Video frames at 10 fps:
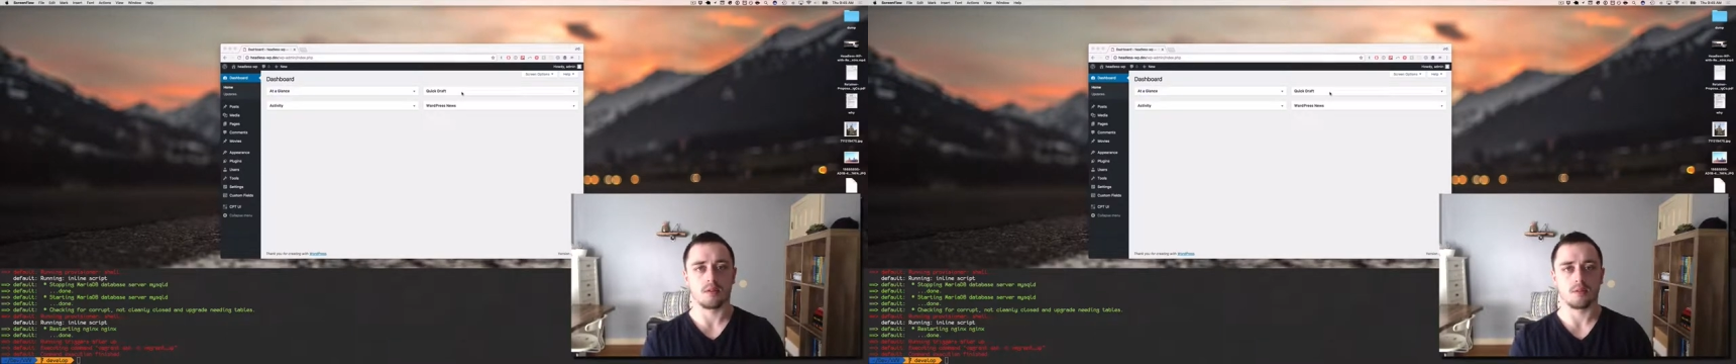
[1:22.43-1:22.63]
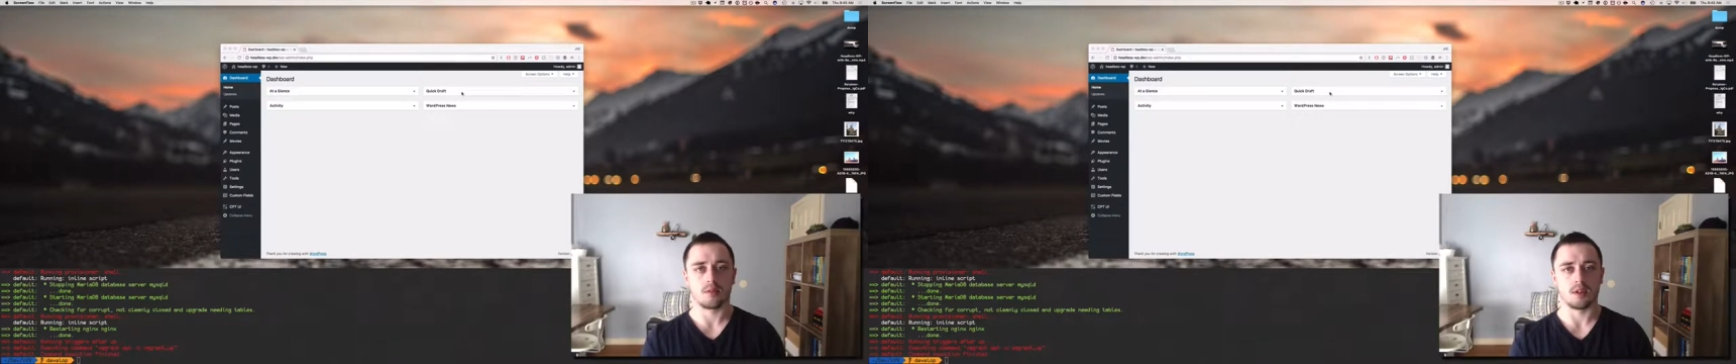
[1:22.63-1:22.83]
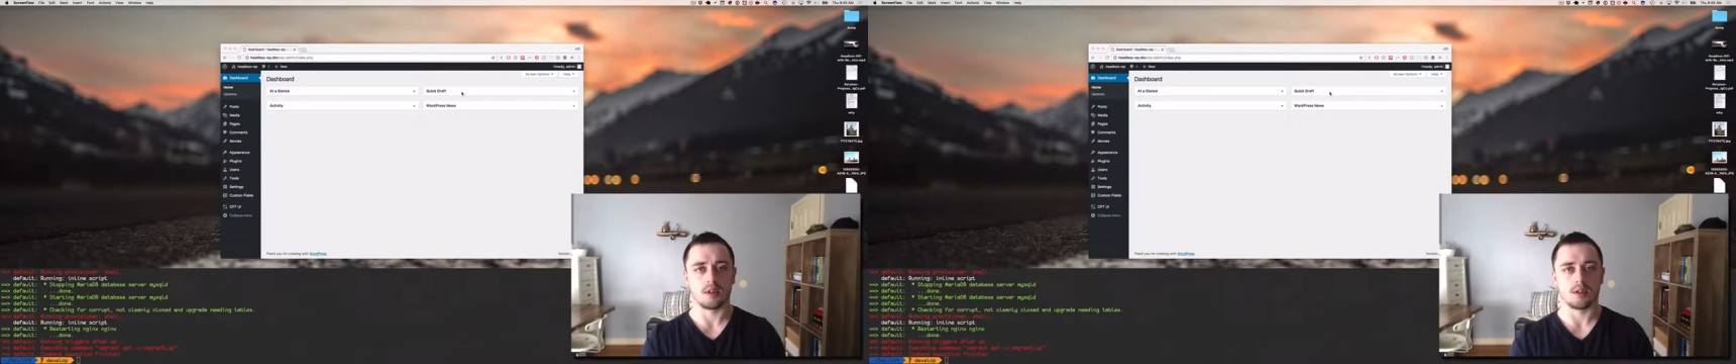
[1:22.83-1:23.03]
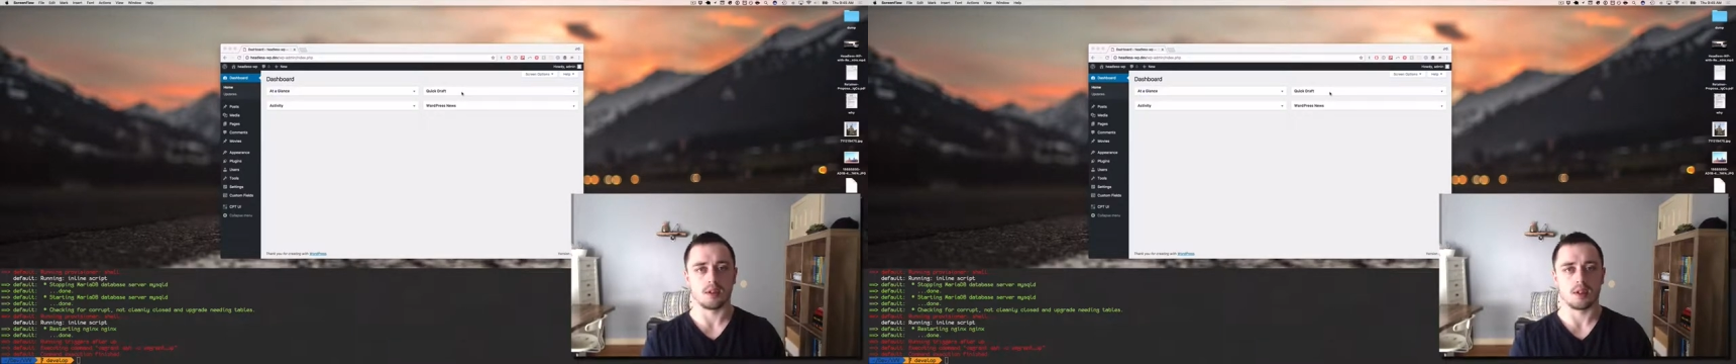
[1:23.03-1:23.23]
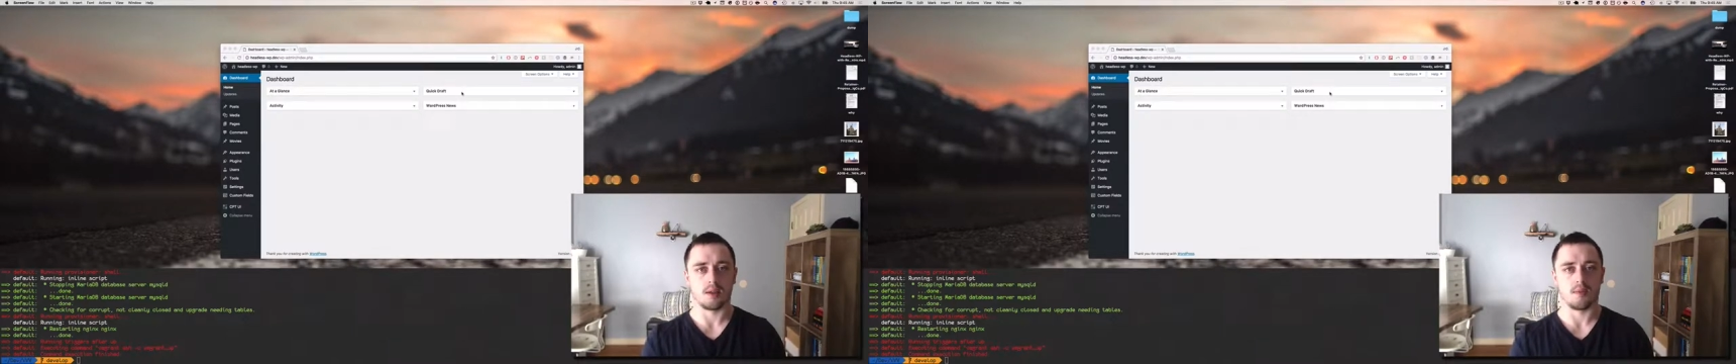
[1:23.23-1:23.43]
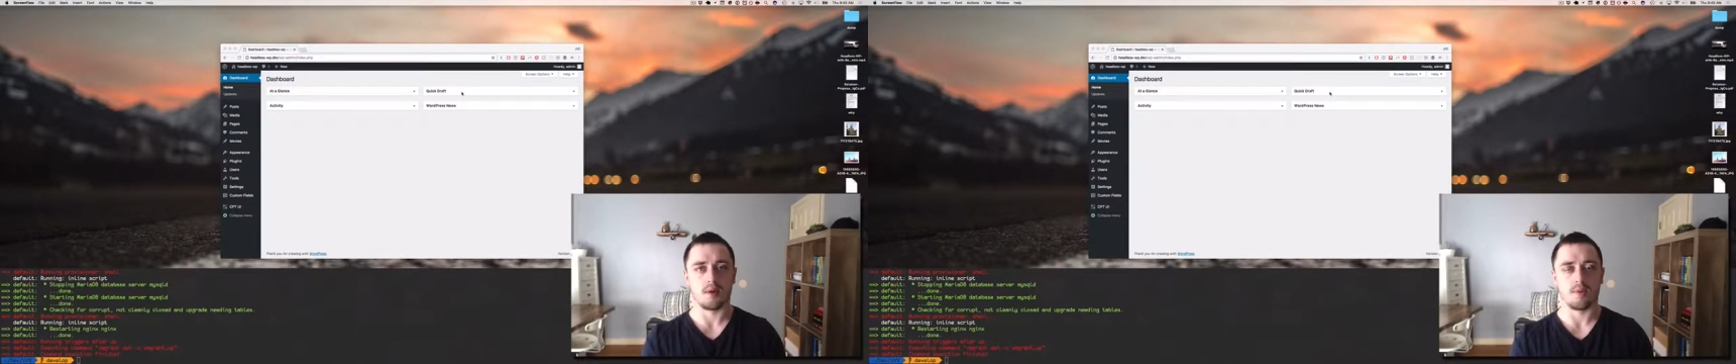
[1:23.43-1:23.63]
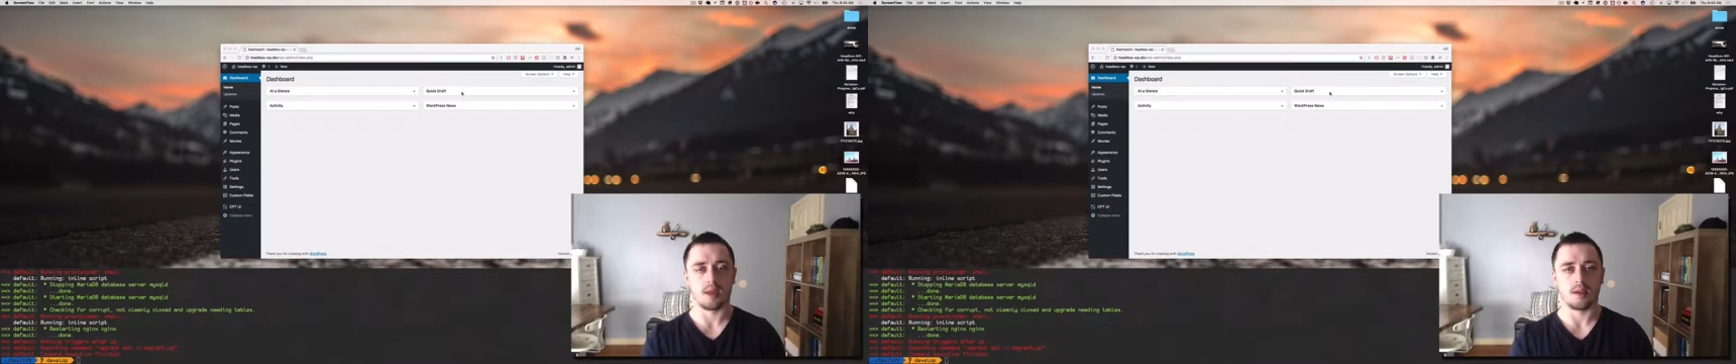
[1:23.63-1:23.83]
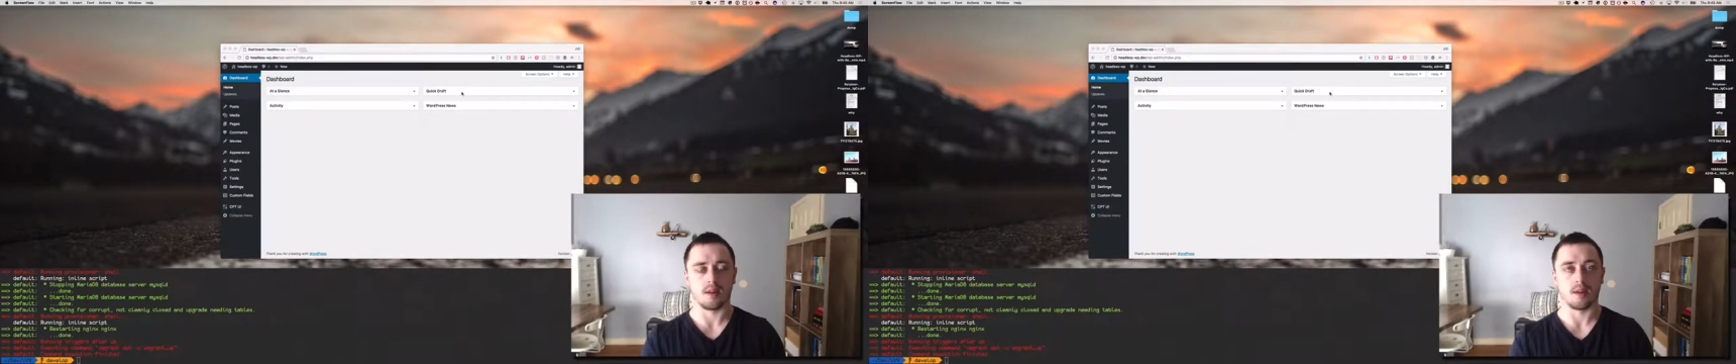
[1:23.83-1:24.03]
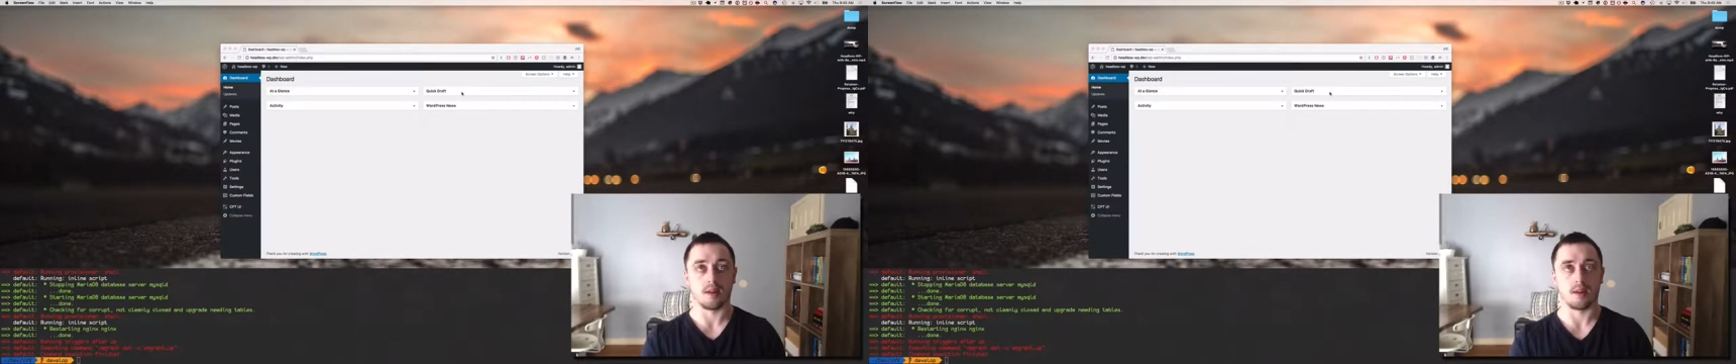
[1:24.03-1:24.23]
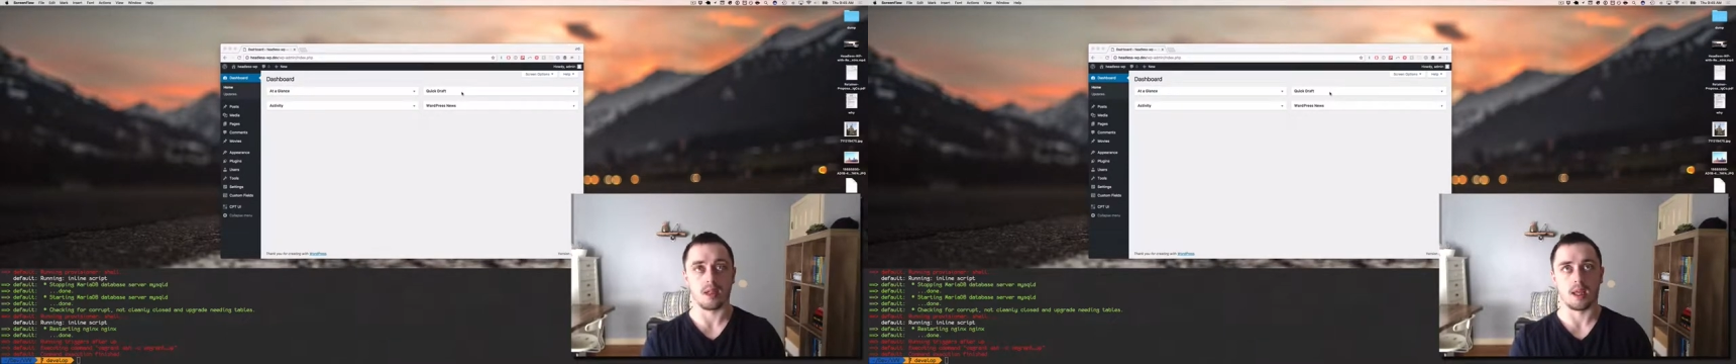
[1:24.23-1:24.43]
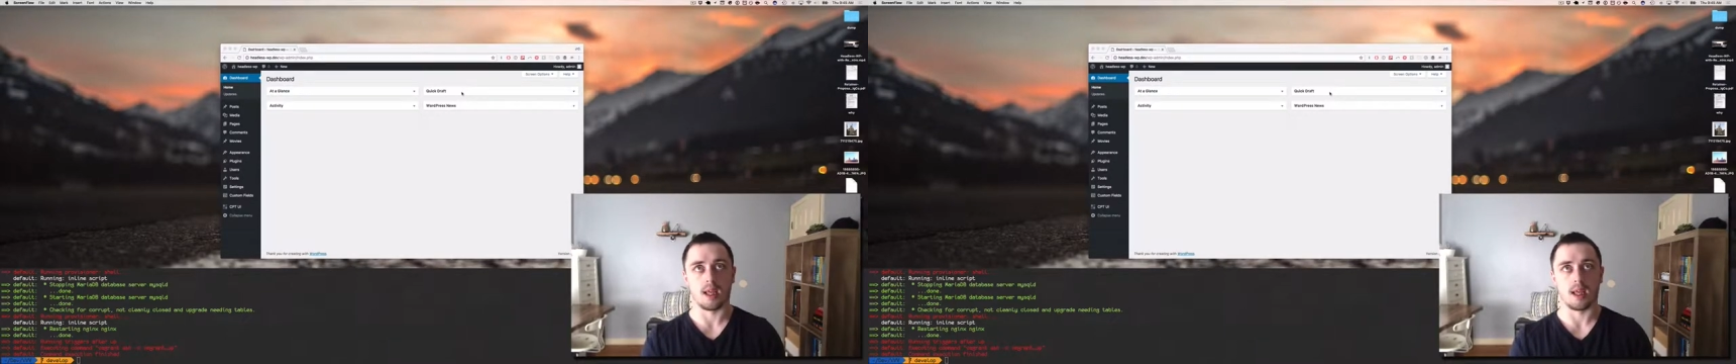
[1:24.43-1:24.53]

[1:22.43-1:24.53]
which is an